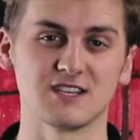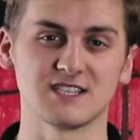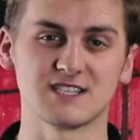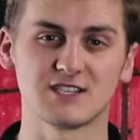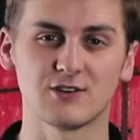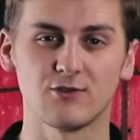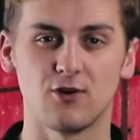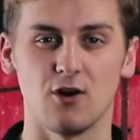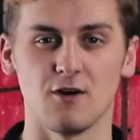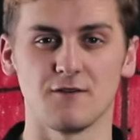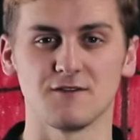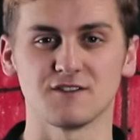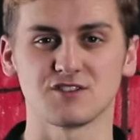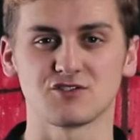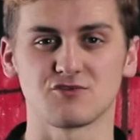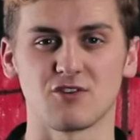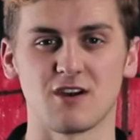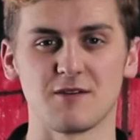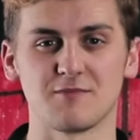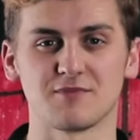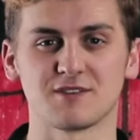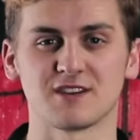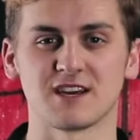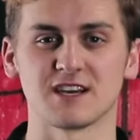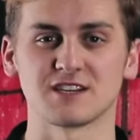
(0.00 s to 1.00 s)
but it still offers
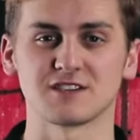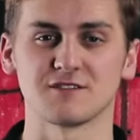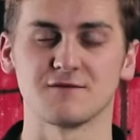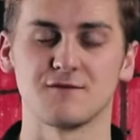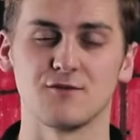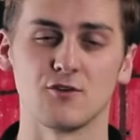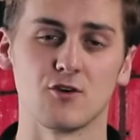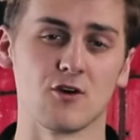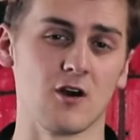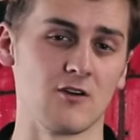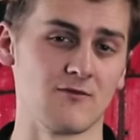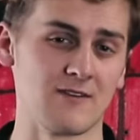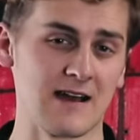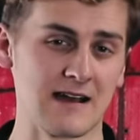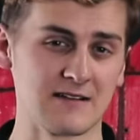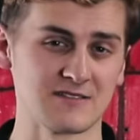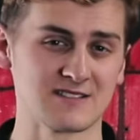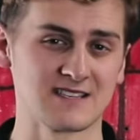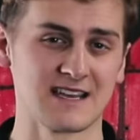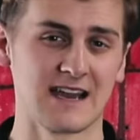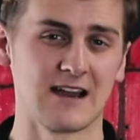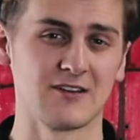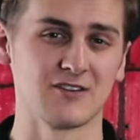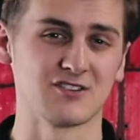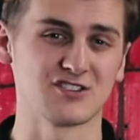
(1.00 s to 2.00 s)
great protection for
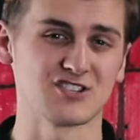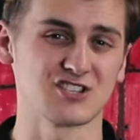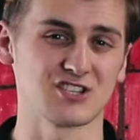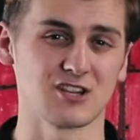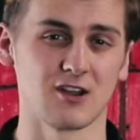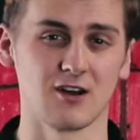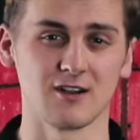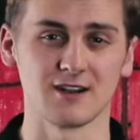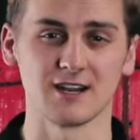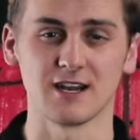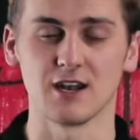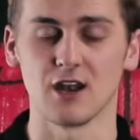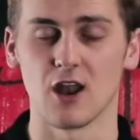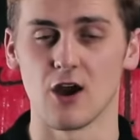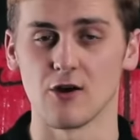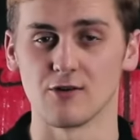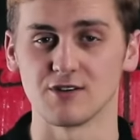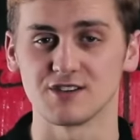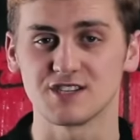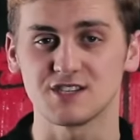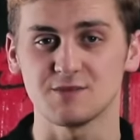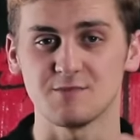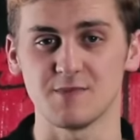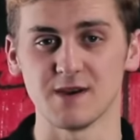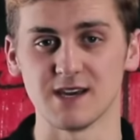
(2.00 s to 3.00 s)
around town at slightly
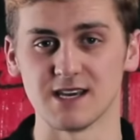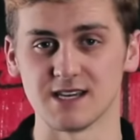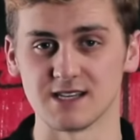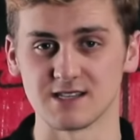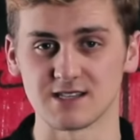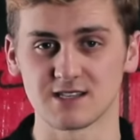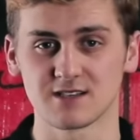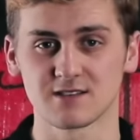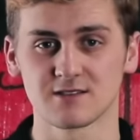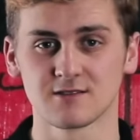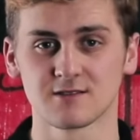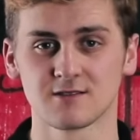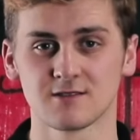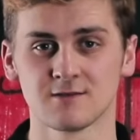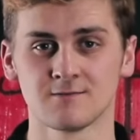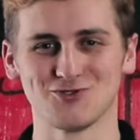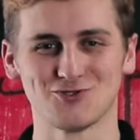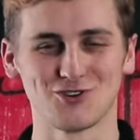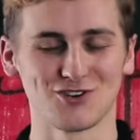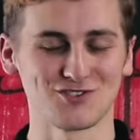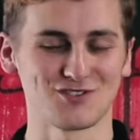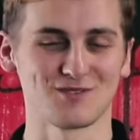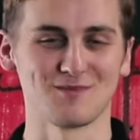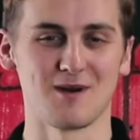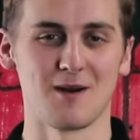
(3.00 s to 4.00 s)
lower speeds.
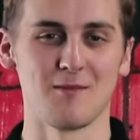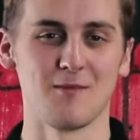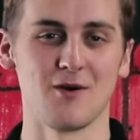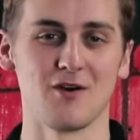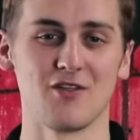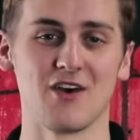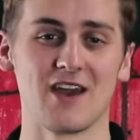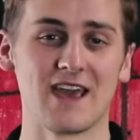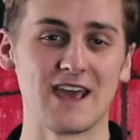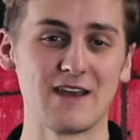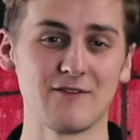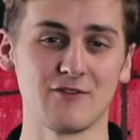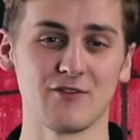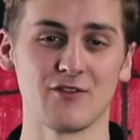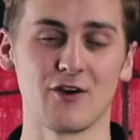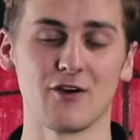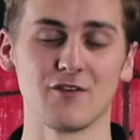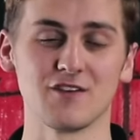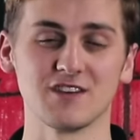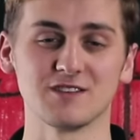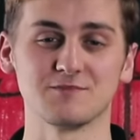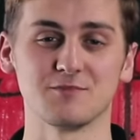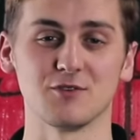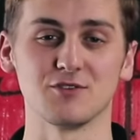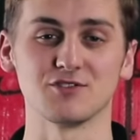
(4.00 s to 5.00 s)
Just remember that even though
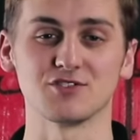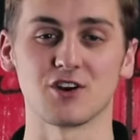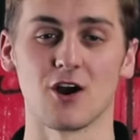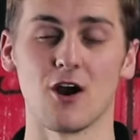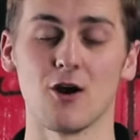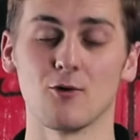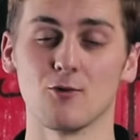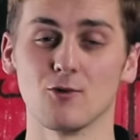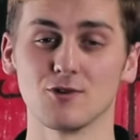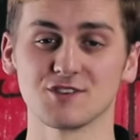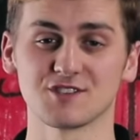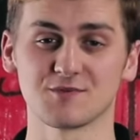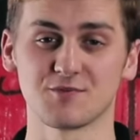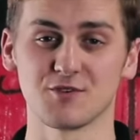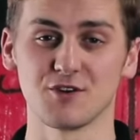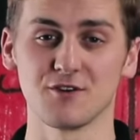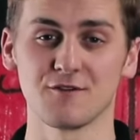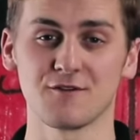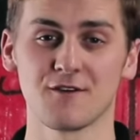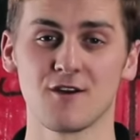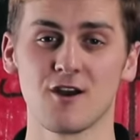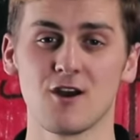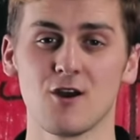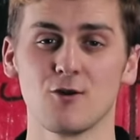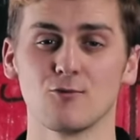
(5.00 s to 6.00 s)
these boots are
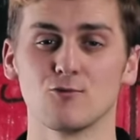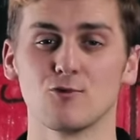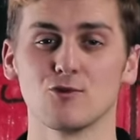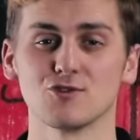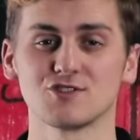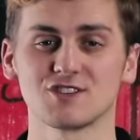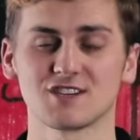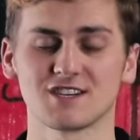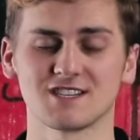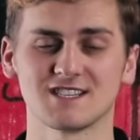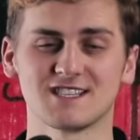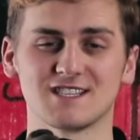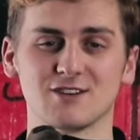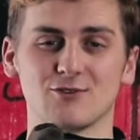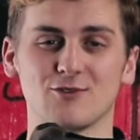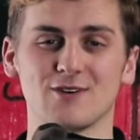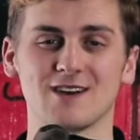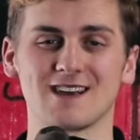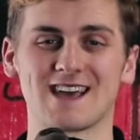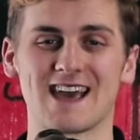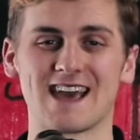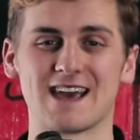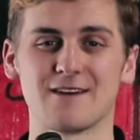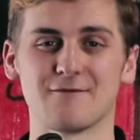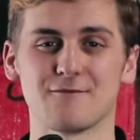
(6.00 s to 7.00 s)
waterproof, water can still
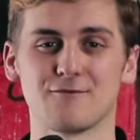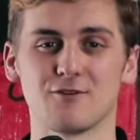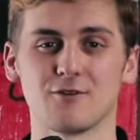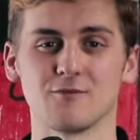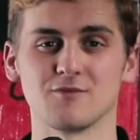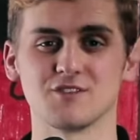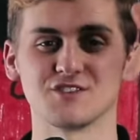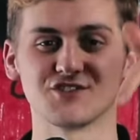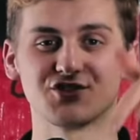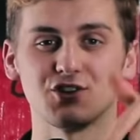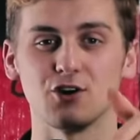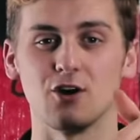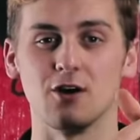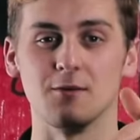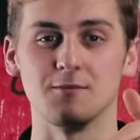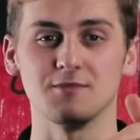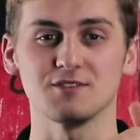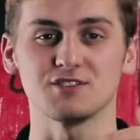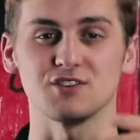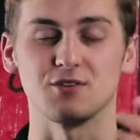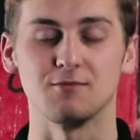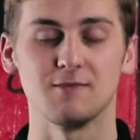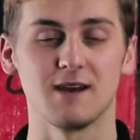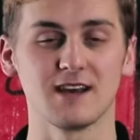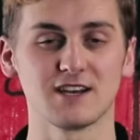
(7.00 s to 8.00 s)
get in from the
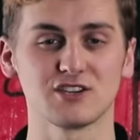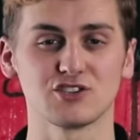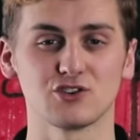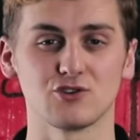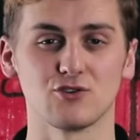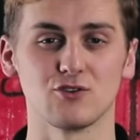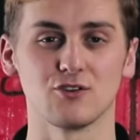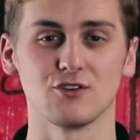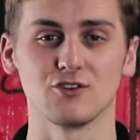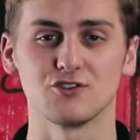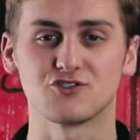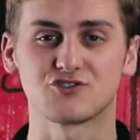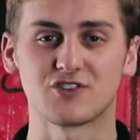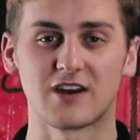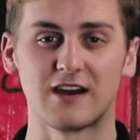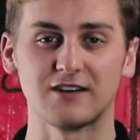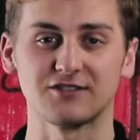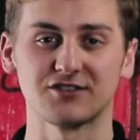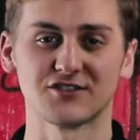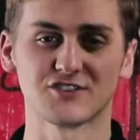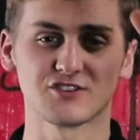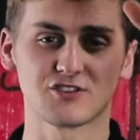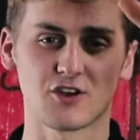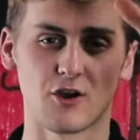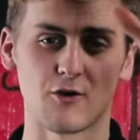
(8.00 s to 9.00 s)
top, so make sure your
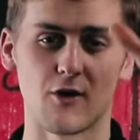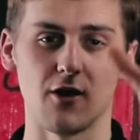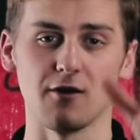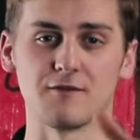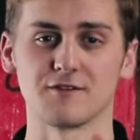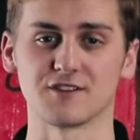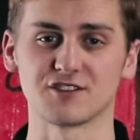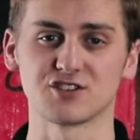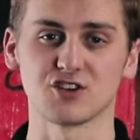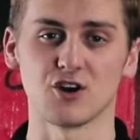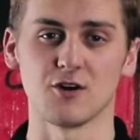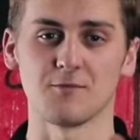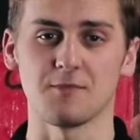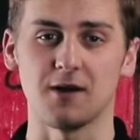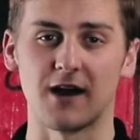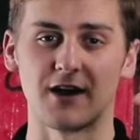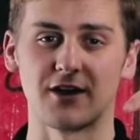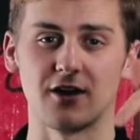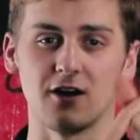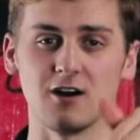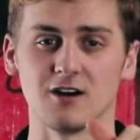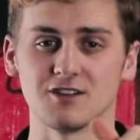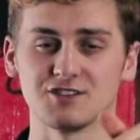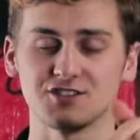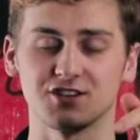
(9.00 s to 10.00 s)
trousers go over the top
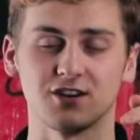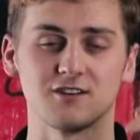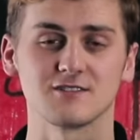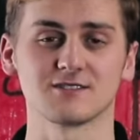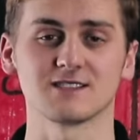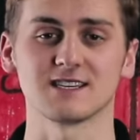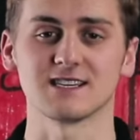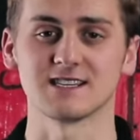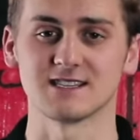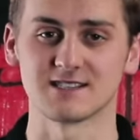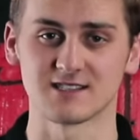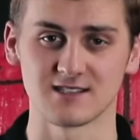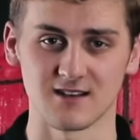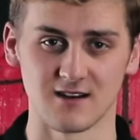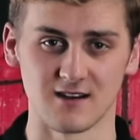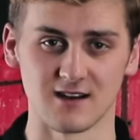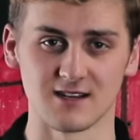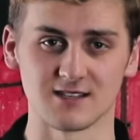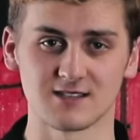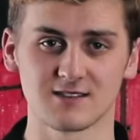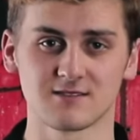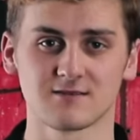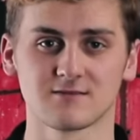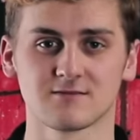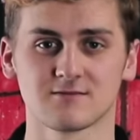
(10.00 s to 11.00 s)
and aren't tucked
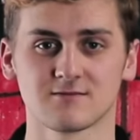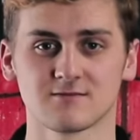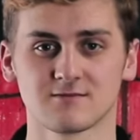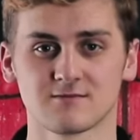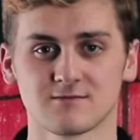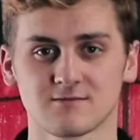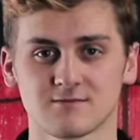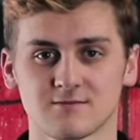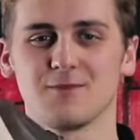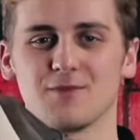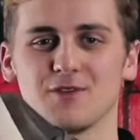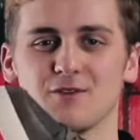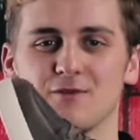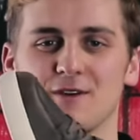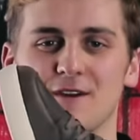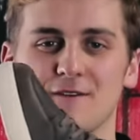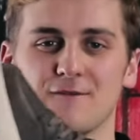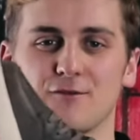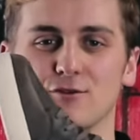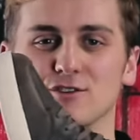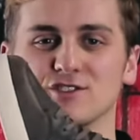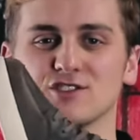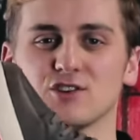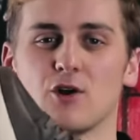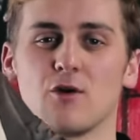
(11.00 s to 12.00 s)
inside. The
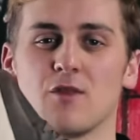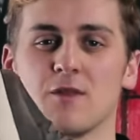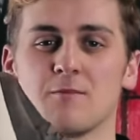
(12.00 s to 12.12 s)
reinforced